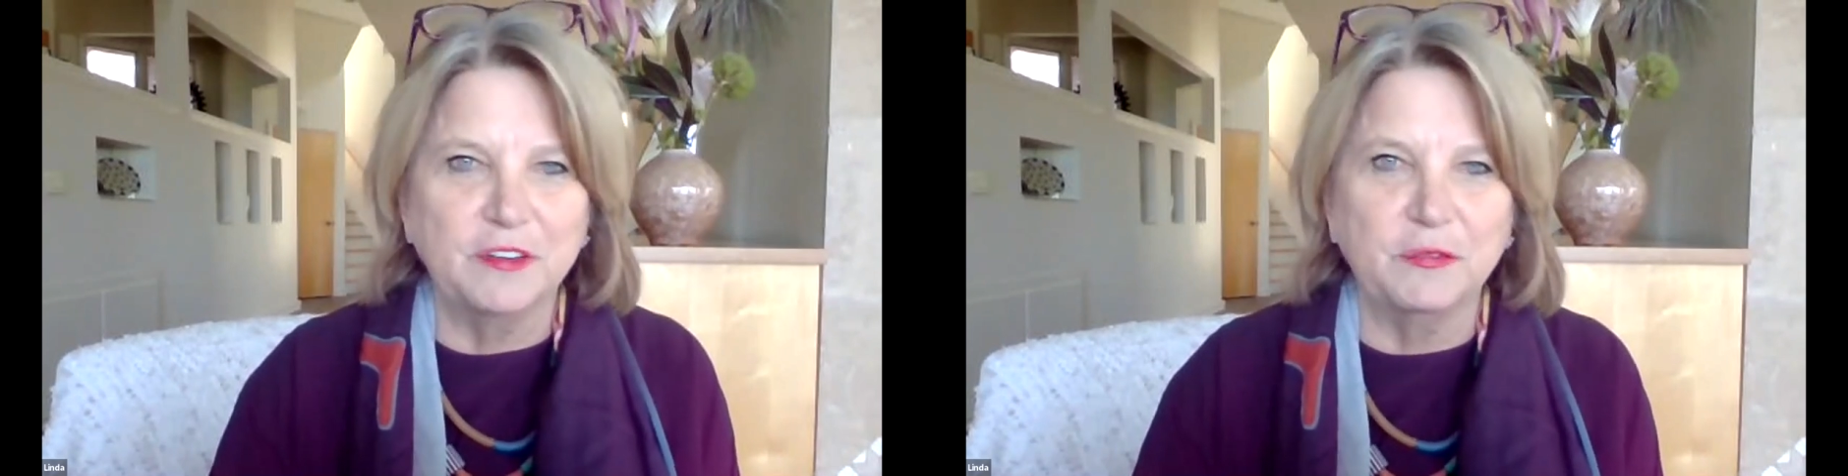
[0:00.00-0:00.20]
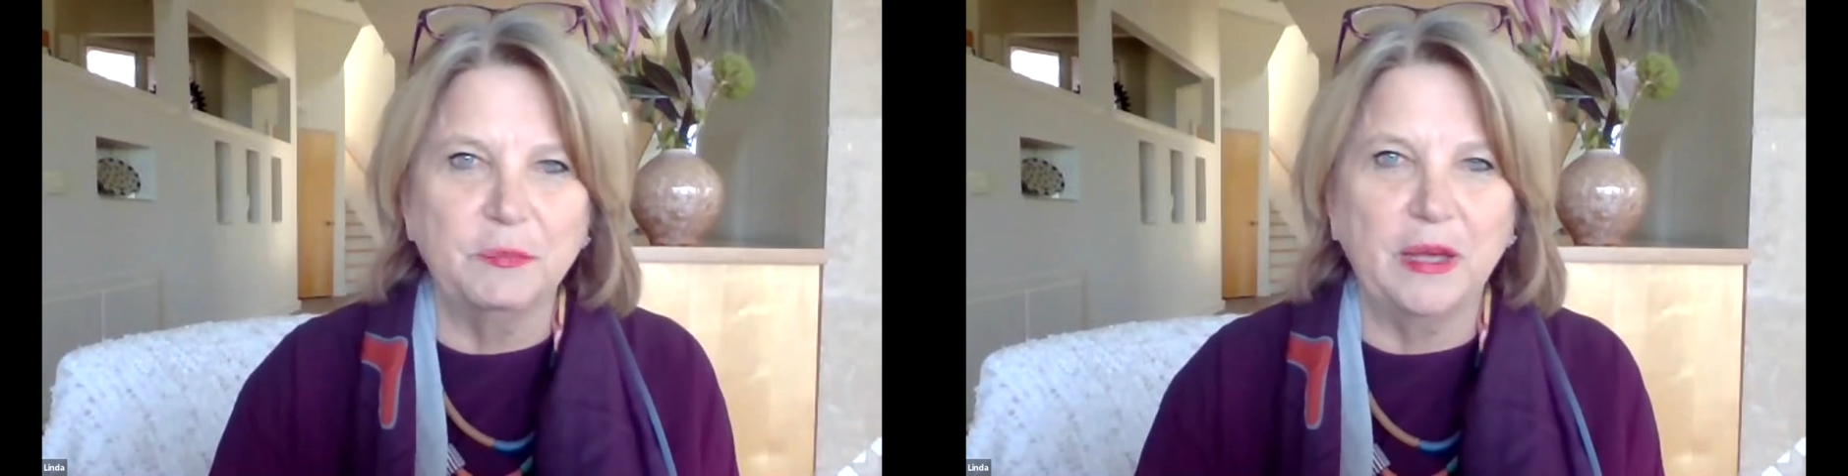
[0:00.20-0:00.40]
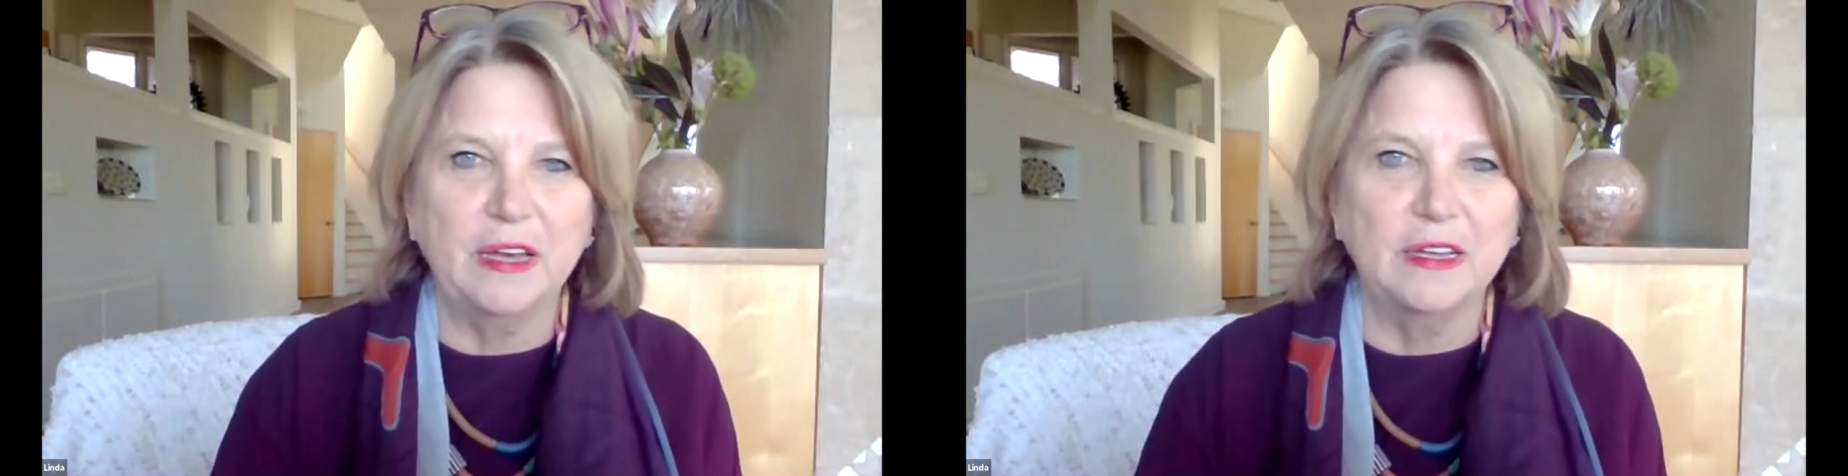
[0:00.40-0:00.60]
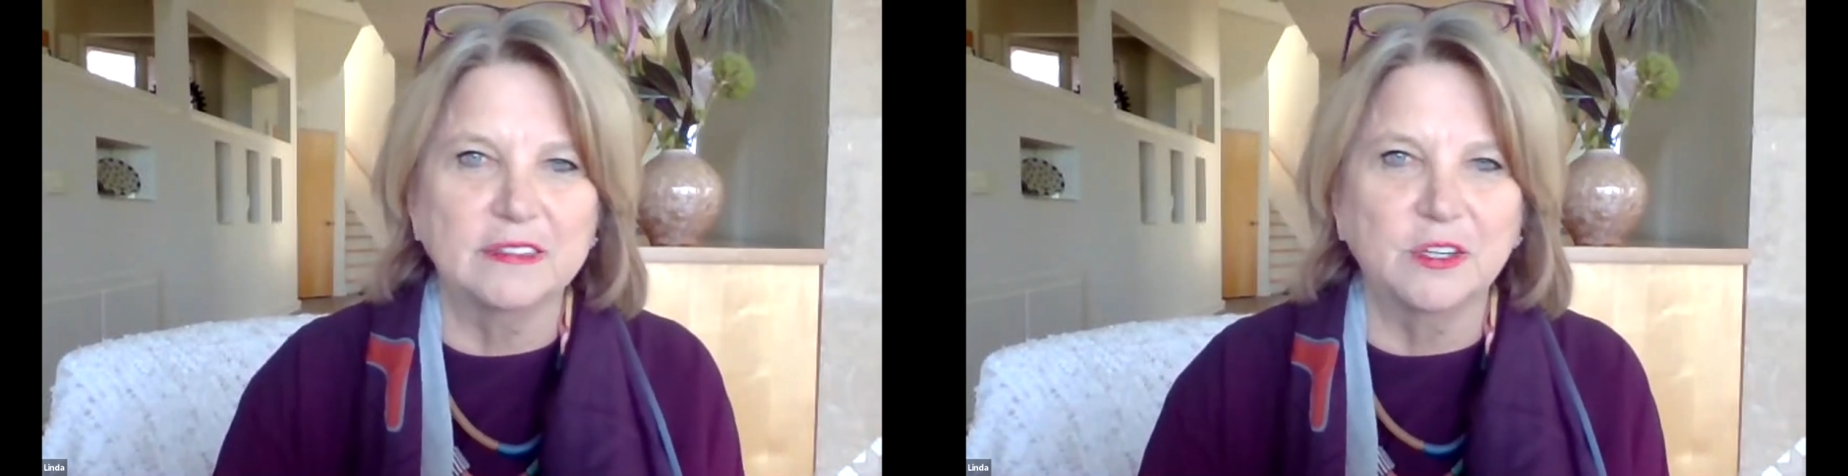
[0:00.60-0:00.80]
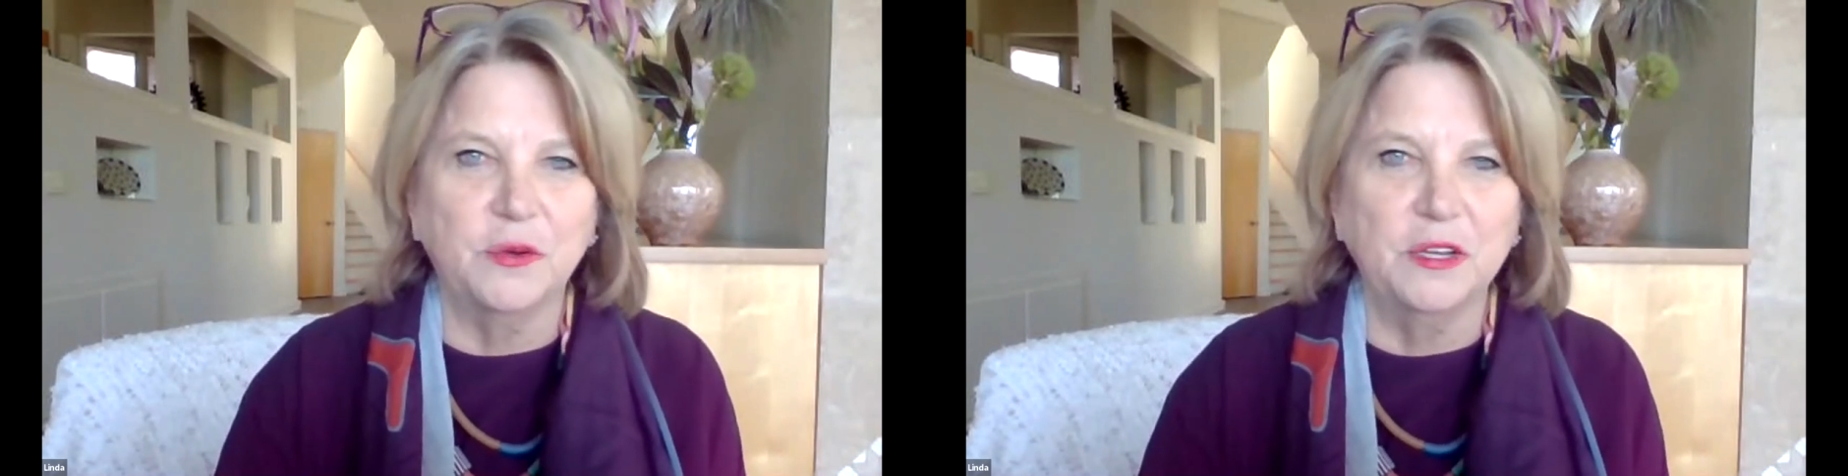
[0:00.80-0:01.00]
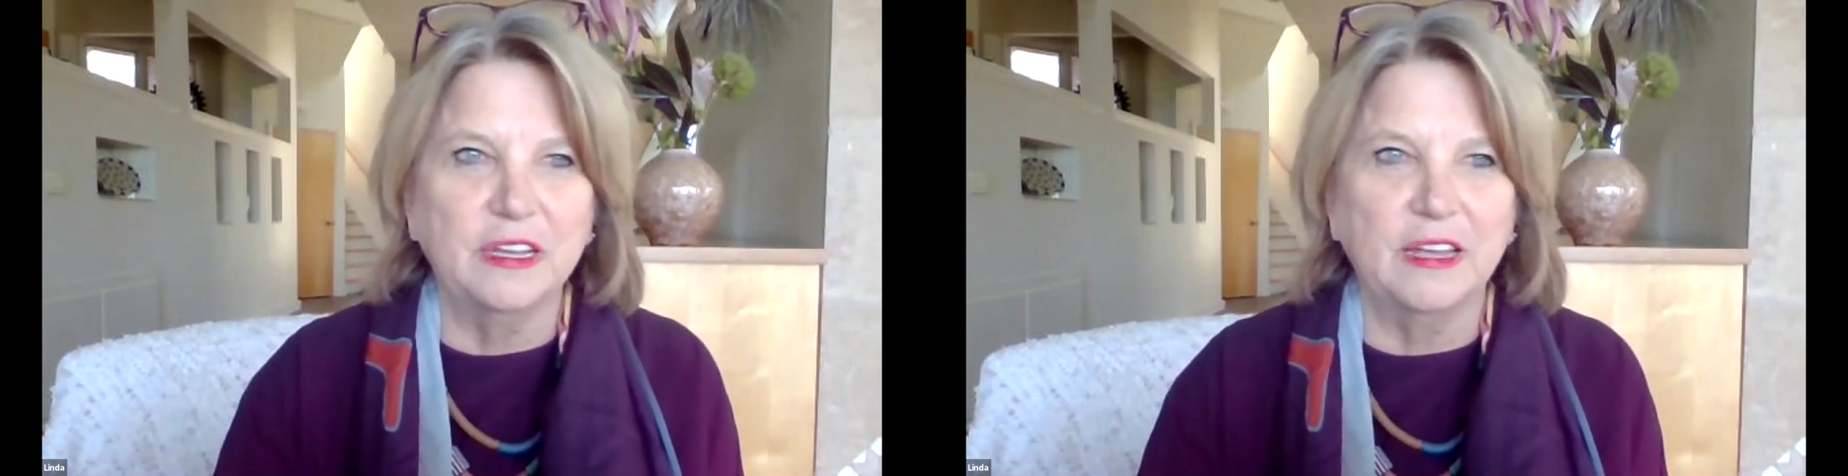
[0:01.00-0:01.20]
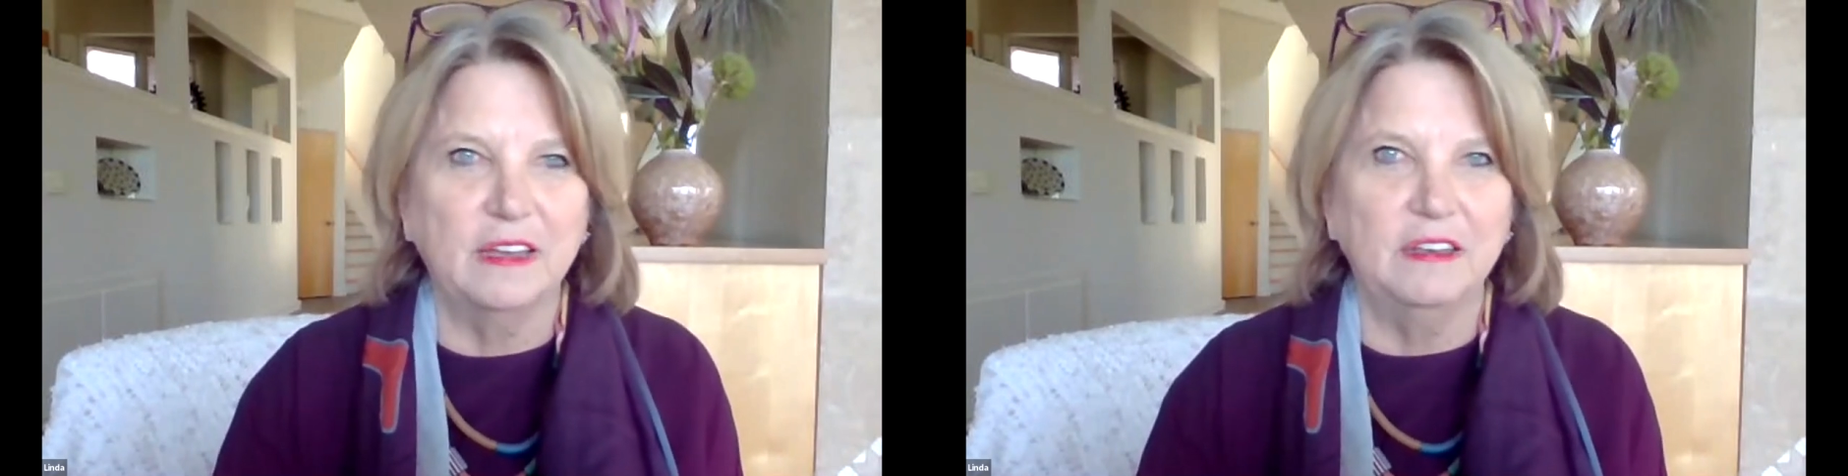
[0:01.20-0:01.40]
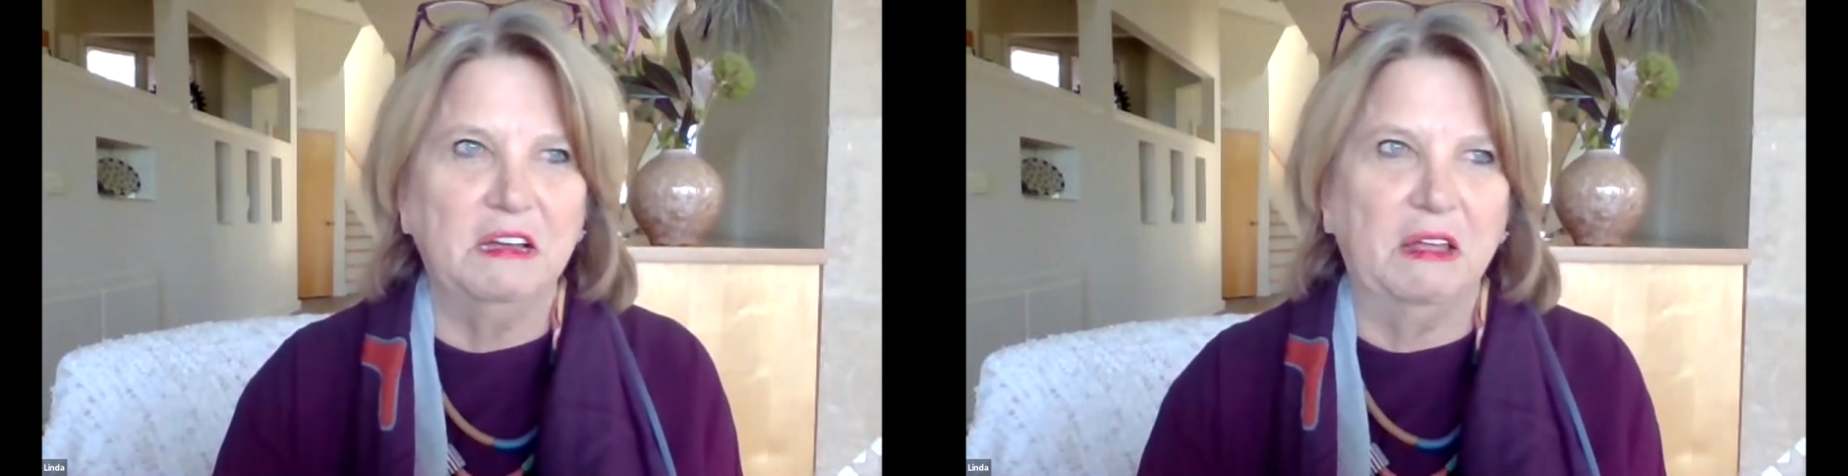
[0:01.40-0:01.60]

I've been going to Kenya.